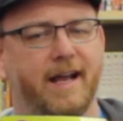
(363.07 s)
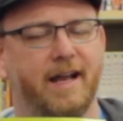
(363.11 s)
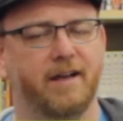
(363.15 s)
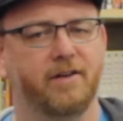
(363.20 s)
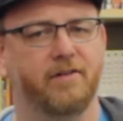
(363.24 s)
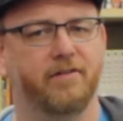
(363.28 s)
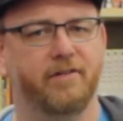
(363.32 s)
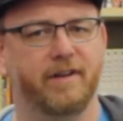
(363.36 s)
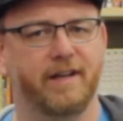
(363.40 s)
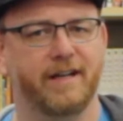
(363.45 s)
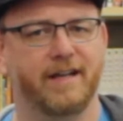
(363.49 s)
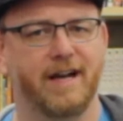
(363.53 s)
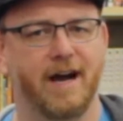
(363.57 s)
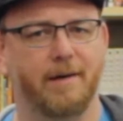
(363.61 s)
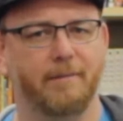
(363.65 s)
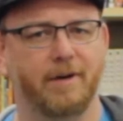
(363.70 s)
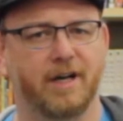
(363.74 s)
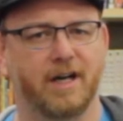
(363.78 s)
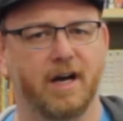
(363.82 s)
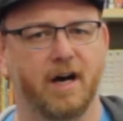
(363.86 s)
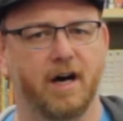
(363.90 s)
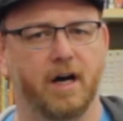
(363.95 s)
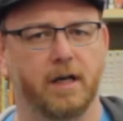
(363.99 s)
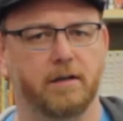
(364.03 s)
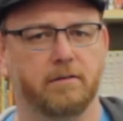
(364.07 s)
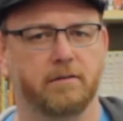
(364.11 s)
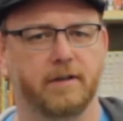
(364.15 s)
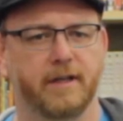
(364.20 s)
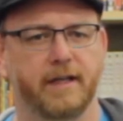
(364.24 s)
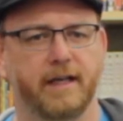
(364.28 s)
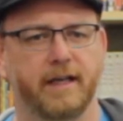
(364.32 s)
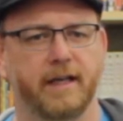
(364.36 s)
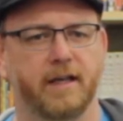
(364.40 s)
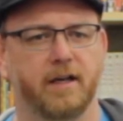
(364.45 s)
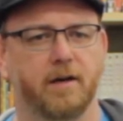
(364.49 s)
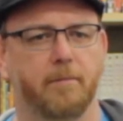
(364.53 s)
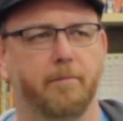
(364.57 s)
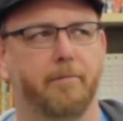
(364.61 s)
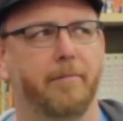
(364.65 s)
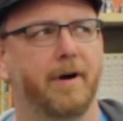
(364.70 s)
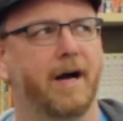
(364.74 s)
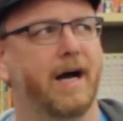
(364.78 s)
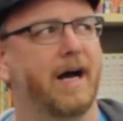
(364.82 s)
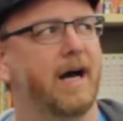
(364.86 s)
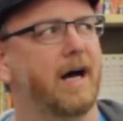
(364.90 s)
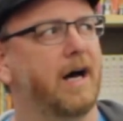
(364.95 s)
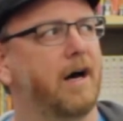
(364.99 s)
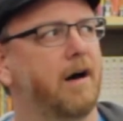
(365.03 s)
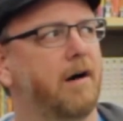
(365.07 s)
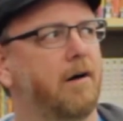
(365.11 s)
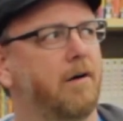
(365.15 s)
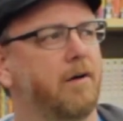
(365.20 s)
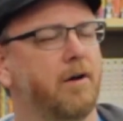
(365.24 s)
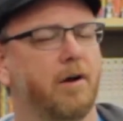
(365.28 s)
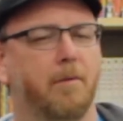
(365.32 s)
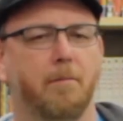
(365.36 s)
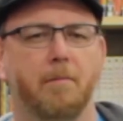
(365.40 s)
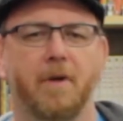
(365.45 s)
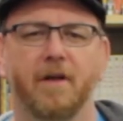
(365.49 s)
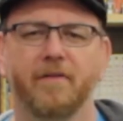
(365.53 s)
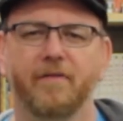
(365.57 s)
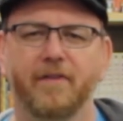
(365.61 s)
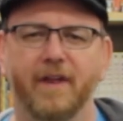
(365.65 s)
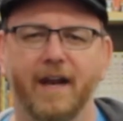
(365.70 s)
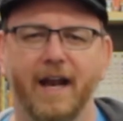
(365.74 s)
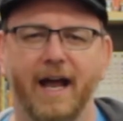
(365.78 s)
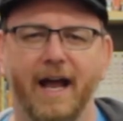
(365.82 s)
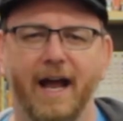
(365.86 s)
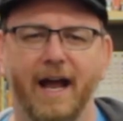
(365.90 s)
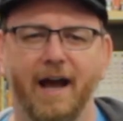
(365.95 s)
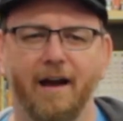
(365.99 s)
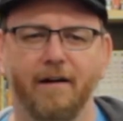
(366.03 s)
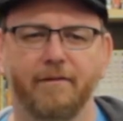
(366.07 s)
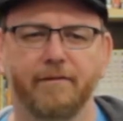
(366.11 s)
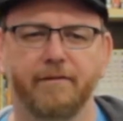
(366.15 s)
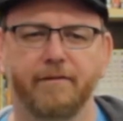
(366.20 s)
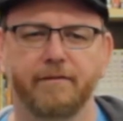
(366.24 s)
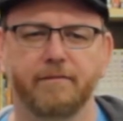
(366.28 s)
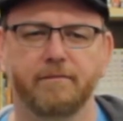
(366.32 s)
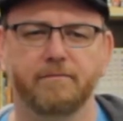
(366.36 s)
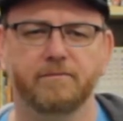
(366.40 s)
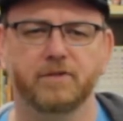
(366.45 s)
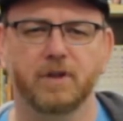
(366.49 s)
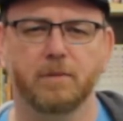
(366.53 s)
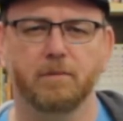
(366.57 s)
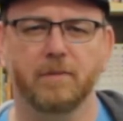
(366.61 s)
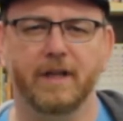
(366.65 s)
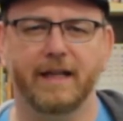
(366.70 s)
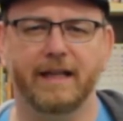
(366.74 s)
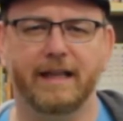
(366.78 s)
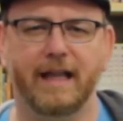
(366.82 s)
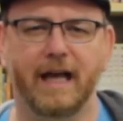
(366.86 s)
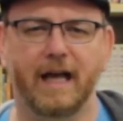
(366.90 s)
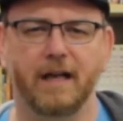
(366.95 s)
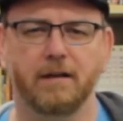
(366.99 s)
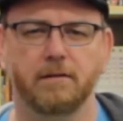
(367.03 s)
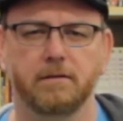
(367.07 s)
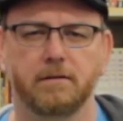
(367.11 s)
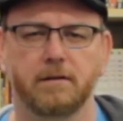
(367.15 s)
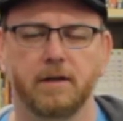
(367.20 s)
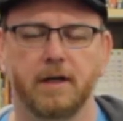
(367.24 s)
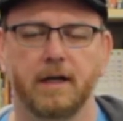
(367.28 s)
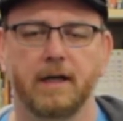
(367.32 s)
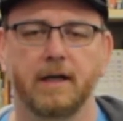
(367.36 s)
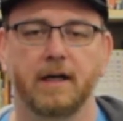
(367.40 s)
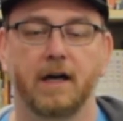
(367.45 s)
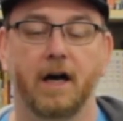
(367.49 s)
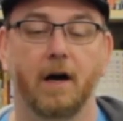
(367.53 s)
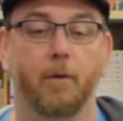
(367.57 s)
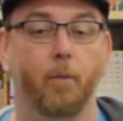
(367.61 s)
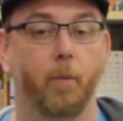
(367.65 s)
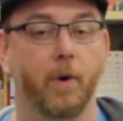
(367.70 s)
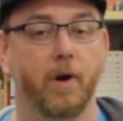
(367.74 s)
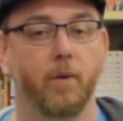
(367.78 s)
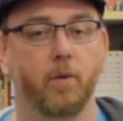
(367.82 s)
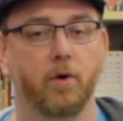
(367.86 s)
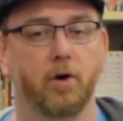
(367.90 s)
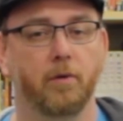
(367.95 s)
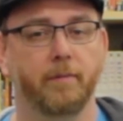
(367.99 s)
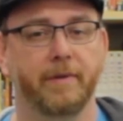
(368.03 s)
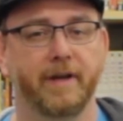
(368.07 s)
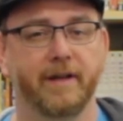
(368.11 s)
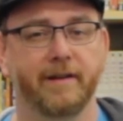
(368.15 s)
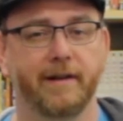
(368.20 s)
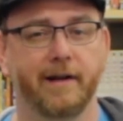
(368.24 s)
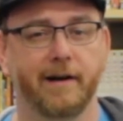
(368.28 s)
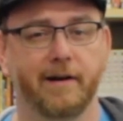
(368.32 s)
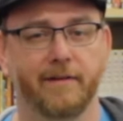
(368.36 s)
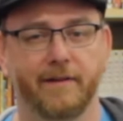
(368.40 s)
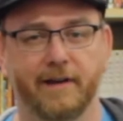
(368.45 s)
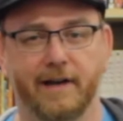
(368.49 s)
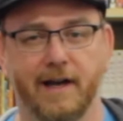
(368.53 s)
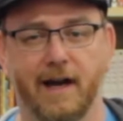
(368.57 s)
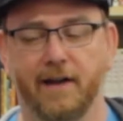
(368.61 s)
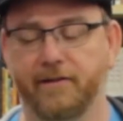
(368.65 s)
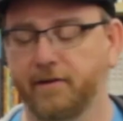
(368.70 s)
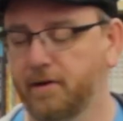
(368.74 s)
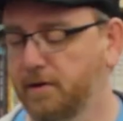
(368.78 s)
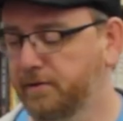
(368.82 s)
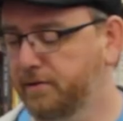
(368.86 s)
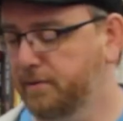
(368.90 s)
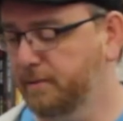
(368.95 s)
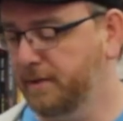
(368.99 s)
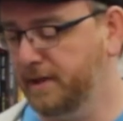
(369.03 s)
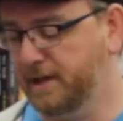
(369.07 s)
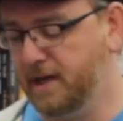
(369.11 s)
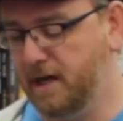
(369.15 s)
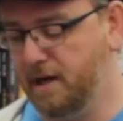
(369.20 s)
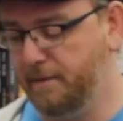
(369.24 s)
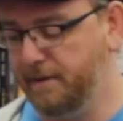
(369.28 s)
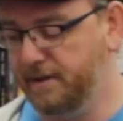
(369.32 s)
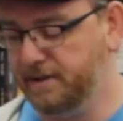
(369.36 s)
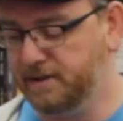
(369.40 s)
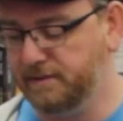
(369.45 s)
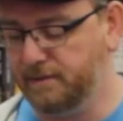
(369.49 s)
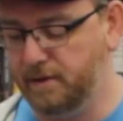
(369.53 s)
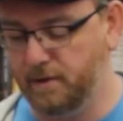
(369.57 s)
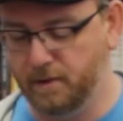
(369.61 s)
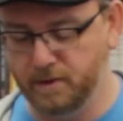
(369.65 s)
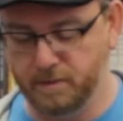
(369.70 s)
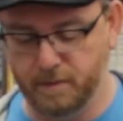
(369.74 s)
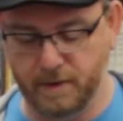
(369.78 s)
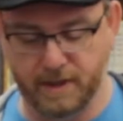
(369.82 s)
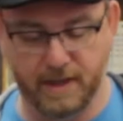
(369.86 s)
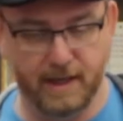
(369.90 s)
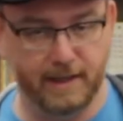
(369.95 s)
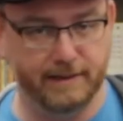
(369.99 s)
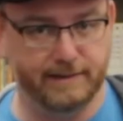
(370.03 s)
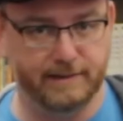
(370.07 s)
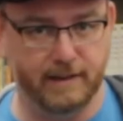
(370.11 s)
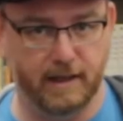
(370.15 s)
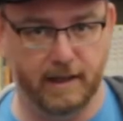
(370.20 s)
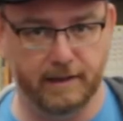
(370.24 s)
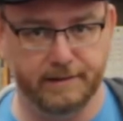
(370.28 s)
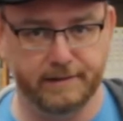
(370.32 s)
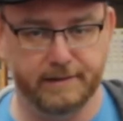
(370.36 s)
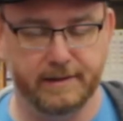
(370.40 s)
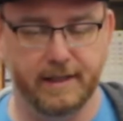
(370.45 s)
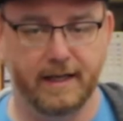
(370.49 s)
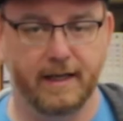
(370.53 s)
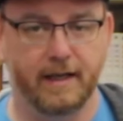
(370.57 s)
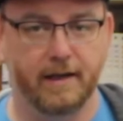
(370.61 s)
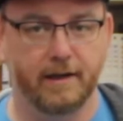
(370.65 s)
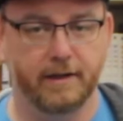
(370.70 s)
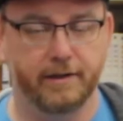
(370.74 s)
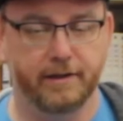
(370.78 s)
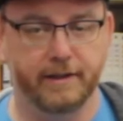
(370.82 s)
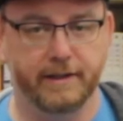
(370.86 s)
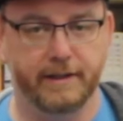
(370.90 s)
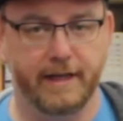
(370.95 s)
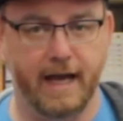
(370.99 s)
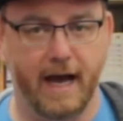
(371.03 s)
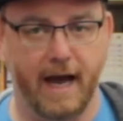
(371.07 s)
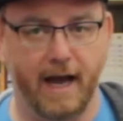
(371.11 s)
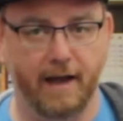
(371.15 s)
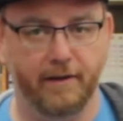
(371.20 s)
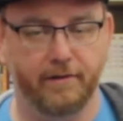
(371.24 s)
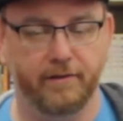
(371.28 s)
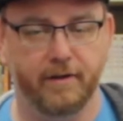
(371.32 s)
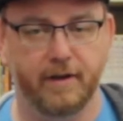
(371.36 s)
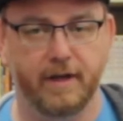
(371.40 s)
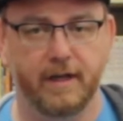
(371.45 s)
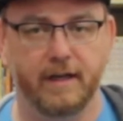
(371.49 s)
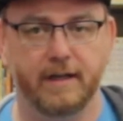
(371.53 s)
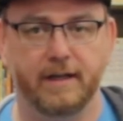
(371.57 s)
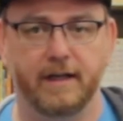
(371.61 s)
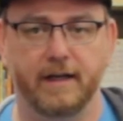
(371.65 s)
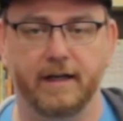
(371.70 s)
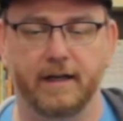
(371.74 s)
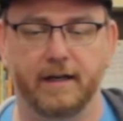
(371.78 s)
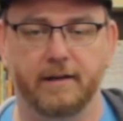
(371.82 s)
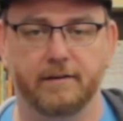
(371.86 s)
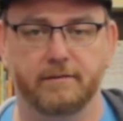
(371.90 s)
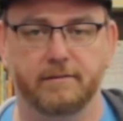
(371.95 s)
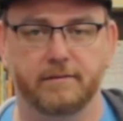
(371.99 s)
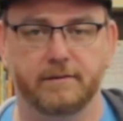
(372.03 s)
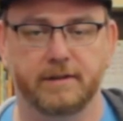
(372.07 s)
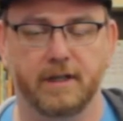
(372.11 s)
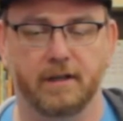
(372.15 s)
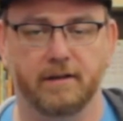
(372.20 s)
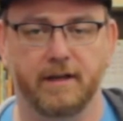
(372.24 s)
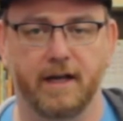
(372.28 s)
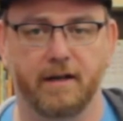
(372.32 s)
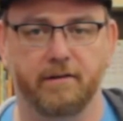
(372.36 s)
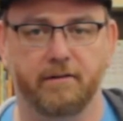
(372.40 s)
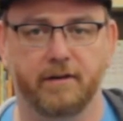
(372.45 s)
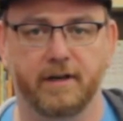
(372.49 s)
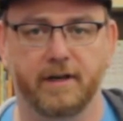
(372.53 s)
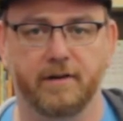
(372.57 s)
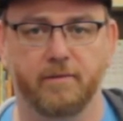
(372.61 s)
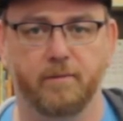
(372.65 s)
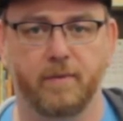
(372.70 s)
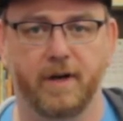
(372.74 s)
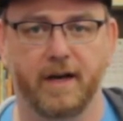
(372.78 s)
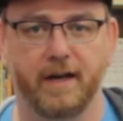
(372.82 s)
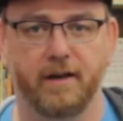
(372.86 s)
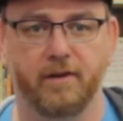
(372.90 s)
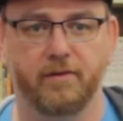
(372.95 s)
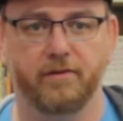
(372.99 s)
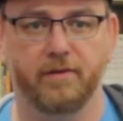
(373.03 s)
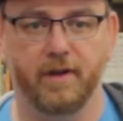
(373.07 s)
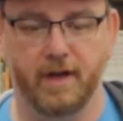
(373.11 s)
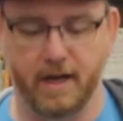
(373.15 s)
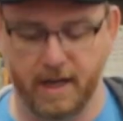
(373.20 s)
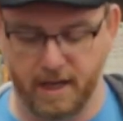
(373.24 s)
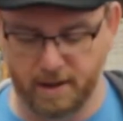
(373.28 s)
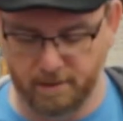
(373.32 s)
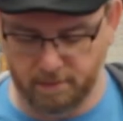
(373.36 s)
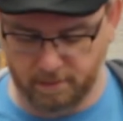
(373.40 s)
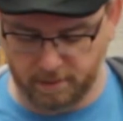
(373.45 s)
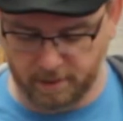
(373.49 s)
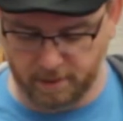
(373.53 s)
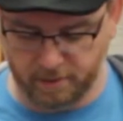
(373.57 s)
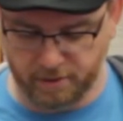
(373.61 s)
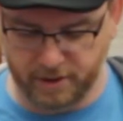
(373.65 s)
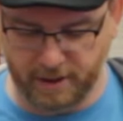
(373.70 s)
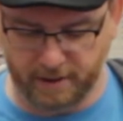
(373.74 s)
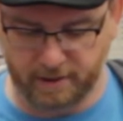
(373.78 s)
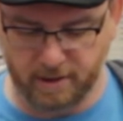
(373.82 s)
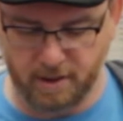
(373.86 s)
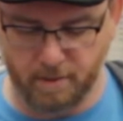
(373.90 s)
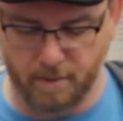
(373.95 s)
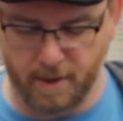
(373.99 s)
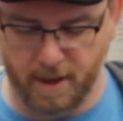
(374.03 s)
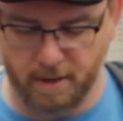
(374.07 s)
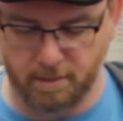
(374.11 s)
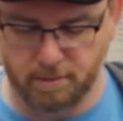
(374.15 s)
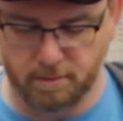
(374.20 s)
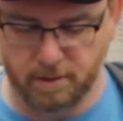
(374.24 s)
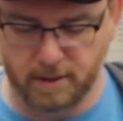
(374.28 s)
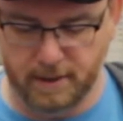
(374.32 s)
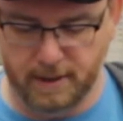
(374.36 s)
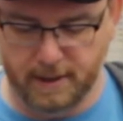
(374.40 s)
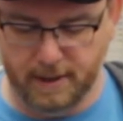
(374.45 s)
N C Comic-Con in about a month and a half, something like that. Uh, we will be there. The guys at Ultimate Comics have always been nice to us. Good guys. Uh, tell Alan and everybody you said, hey, go check them out.